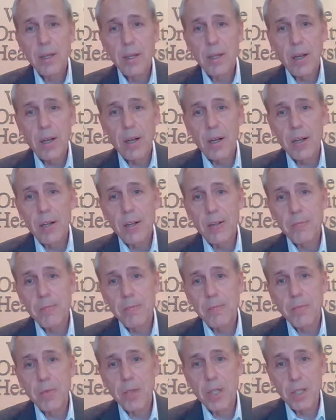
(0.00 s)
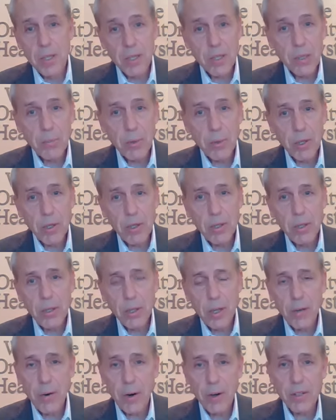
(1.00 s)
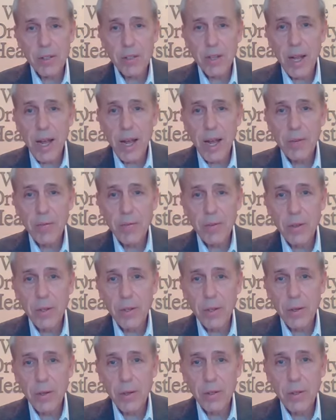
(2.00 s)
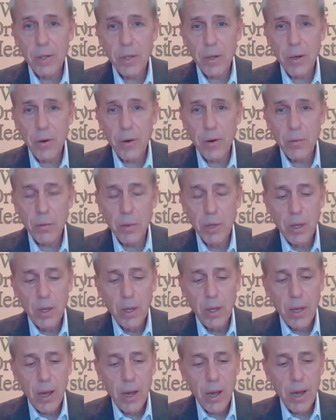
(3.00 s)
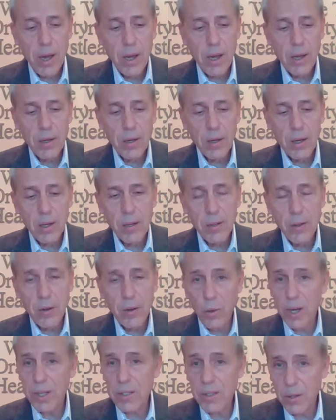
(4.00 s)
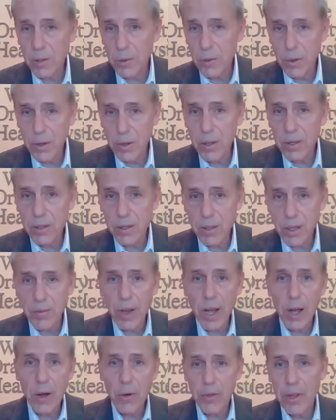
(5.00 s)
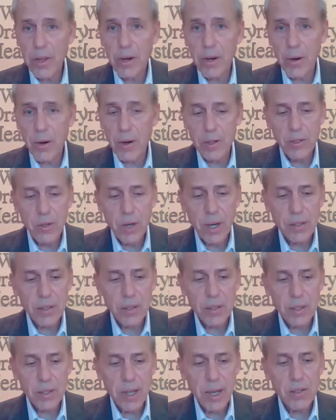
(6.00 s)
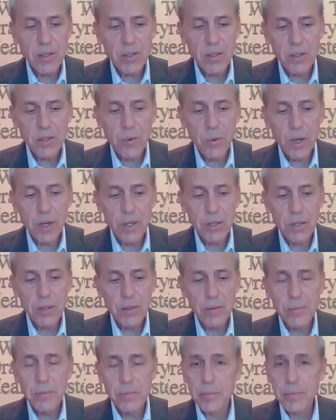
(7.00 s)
the discipline of our staff in the nursing home and the resoluteness of how they are addressing that situation.